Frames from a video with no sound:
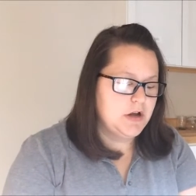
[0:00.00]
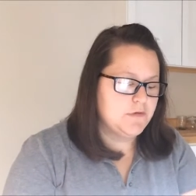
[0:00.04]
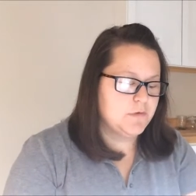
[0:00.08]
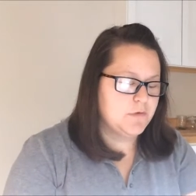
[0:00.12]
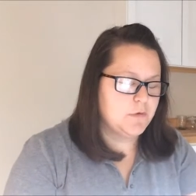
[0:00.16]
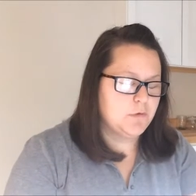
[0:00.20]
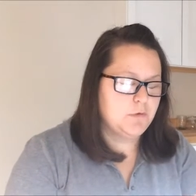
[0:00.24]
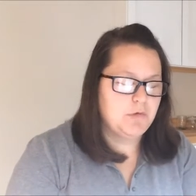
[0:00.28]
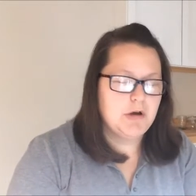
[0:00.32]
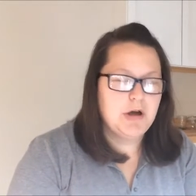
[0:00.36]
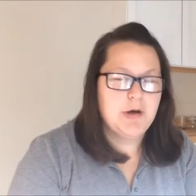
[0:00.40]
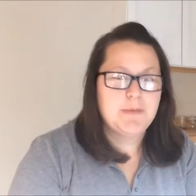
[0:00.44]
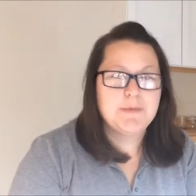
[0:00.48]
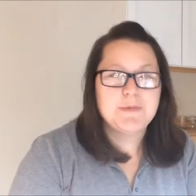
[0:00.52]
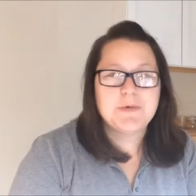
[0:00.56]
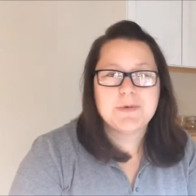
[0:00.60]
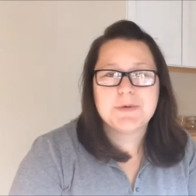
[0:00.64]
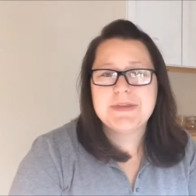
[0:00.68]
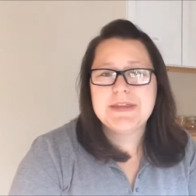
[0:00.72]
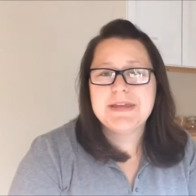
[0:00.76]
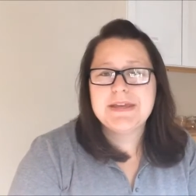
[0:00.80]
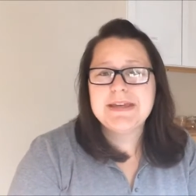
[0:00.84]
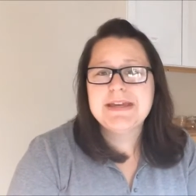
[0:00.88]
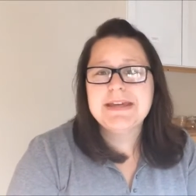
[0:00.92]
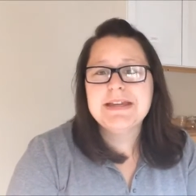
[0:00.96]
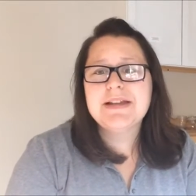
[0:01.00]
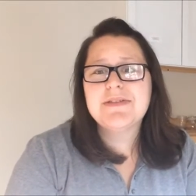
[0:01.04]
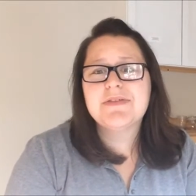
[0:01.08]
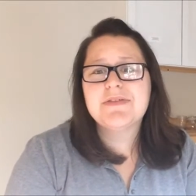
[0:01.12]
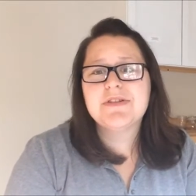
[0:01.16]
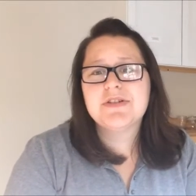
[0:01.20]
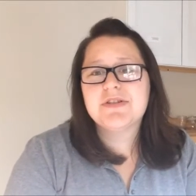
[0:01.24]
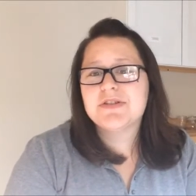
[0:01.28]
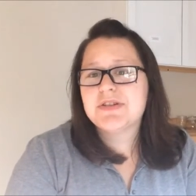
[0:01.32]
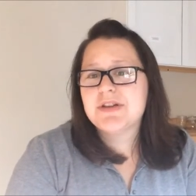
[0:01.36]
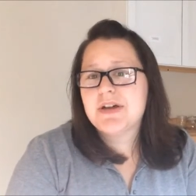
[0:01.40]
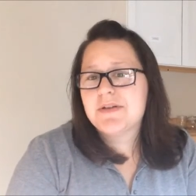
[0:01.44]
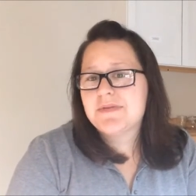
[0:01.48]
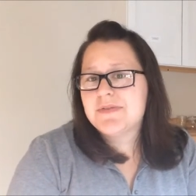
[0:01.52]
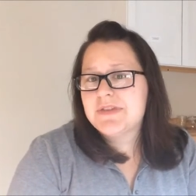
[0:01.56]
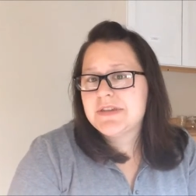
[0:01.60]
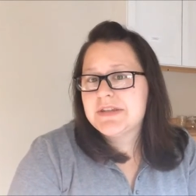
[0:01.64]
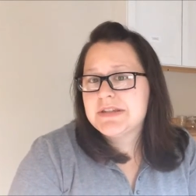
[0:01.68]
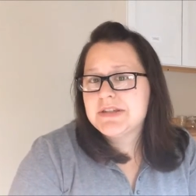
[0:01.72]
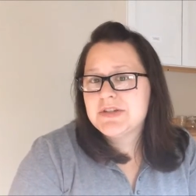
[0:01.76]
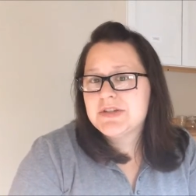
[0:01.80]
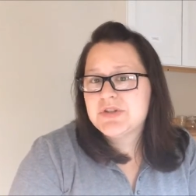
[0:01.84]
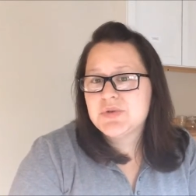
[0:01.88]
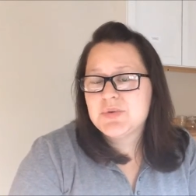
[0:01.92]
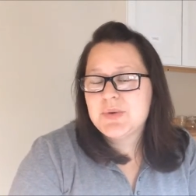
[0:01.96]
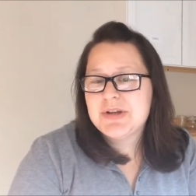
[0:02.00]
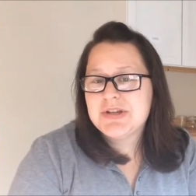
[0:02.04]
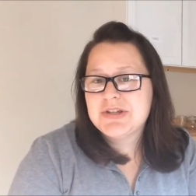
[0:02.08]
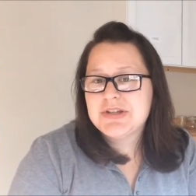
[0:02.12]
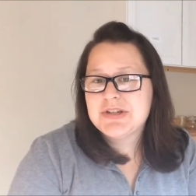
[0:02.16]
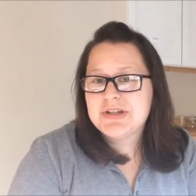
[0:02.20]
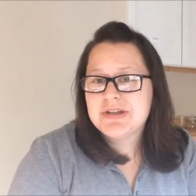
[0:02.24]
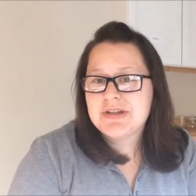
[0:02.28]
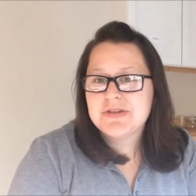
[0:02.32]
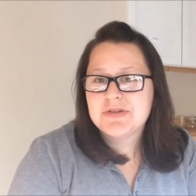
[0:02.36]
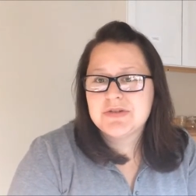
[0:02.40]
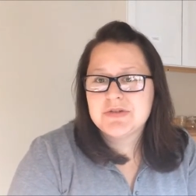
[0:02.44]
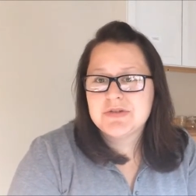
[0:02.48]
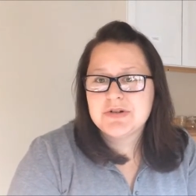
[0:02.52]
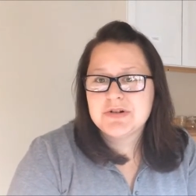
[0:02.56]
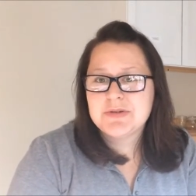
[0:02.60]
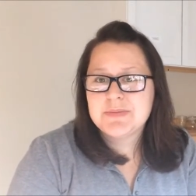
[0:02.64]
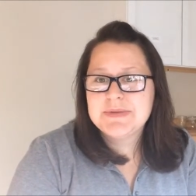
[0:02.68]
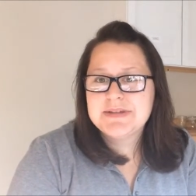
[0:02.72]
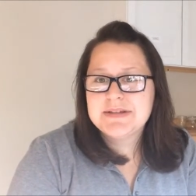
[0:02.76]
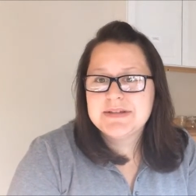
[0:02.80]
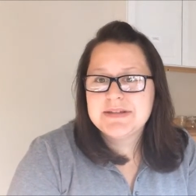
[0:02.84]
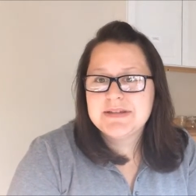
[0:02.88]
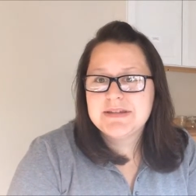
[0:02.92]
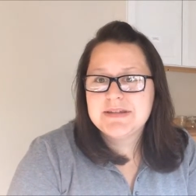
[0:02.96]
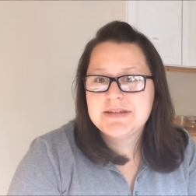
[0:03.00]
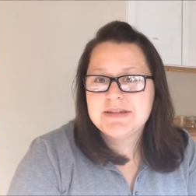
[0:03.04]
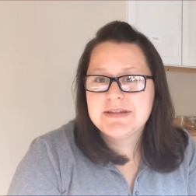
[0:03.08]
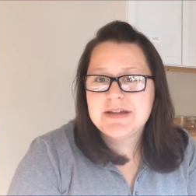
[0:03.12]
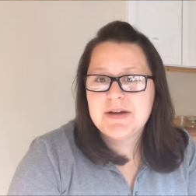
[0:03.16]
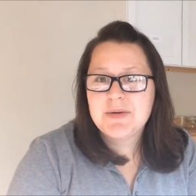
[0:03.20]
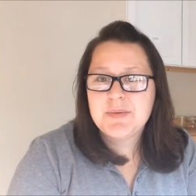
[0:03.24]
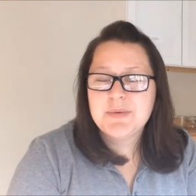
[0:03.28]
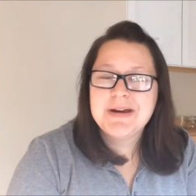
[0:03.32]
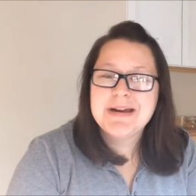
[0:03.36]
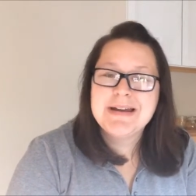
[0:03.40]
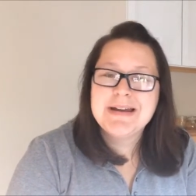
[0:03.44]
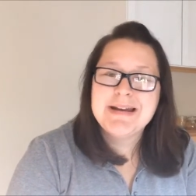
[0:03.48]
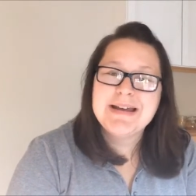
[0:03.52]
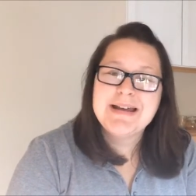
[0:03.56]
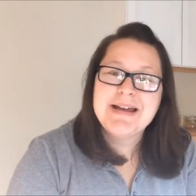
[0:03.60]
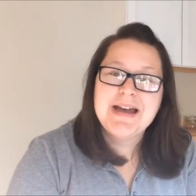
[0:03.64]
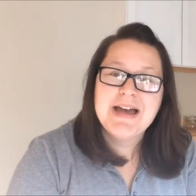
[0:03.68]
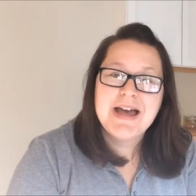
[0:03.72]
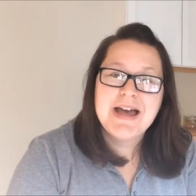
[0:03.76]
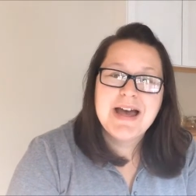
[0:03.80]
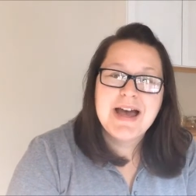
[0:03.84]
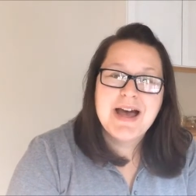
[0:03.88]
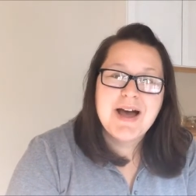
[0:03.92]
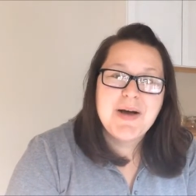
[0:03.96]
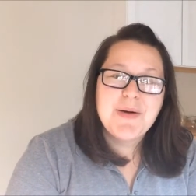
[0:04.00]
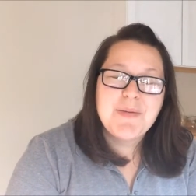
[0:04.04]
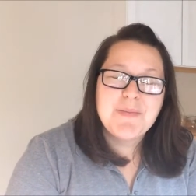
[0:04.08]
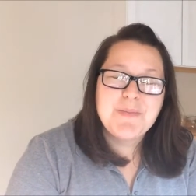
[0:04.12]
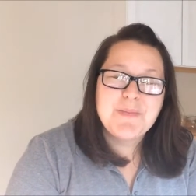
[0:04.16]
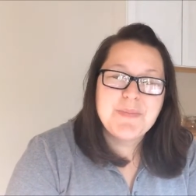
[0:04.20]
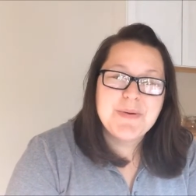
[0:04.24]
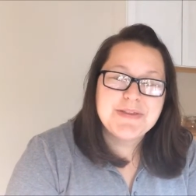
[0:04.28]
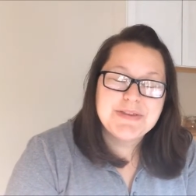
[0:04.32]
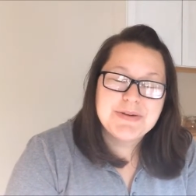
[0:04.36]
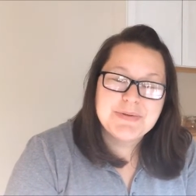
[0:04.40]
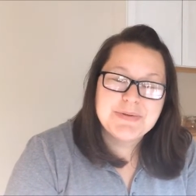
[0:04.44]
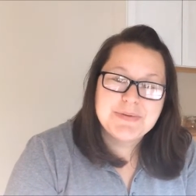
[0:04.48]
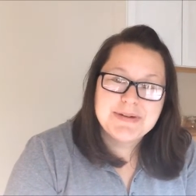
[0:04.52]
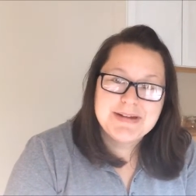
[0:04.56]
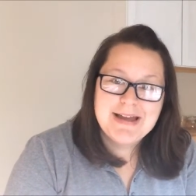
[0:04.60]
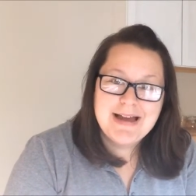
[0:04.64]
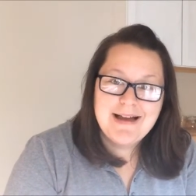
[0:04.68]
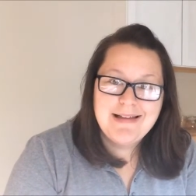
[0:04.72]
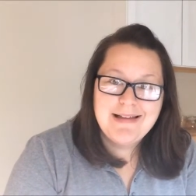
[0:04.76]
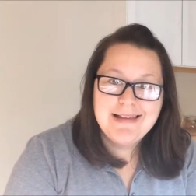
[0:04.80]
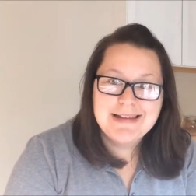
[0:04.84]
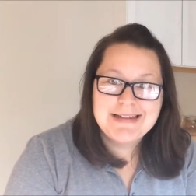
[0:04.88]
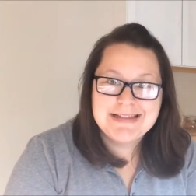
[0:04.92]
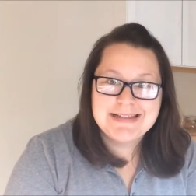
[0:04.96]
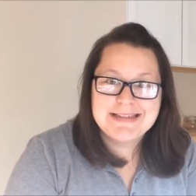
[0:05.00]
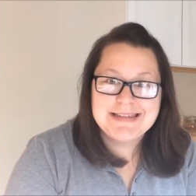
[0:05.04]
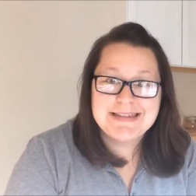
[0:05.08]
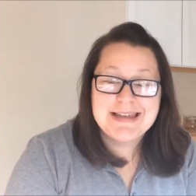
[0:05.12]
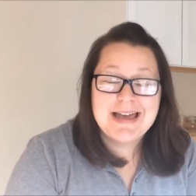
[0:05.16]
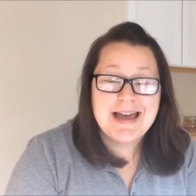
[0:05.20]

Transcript: overwhelmed, we're thinking of this of the situation and the circumstances that we're in. But the reality is